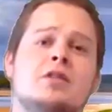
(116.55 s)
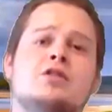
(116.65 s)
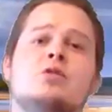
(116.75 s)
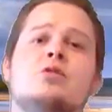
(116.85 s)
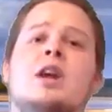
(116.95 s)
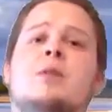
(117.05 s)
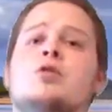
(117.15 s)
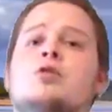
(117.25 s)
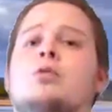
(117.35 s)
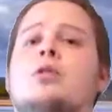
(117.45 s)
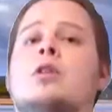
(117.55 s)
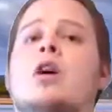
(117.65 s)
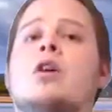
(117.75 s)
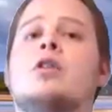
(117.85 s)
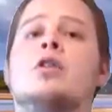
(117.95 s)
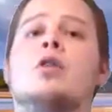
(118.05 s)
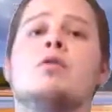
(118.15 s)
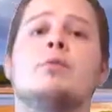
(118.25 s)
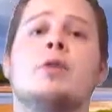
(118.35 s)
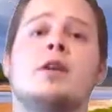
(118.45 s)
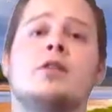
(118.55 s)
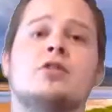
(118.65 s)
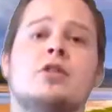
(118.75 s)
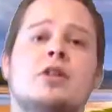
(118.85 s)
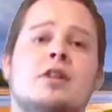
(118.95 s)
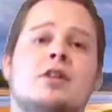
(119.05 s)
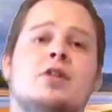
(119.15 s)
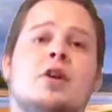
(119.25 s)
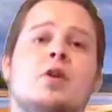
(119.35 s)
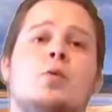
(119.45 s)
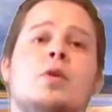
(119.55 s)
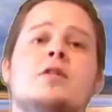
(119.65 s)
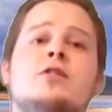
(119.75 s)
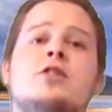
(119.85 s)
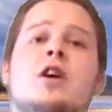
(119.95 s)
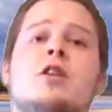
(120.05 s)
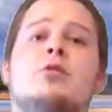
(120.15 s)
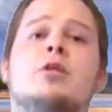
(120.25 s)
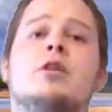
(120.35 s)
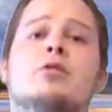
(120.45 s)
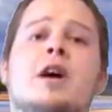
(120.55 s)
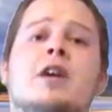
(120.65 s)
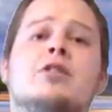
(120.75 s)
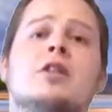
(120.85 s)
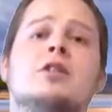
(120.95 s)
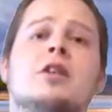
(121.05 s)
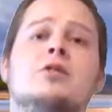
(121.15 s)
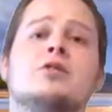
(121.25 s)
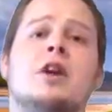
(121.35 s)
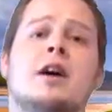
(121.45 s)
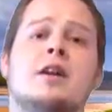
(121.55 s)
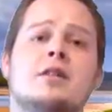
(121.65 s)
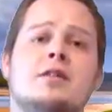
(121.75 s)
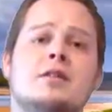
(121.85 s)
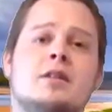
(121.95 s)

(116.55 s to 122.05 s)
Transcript: These two neighbors were long ago friends, until one saw green grass on the other side.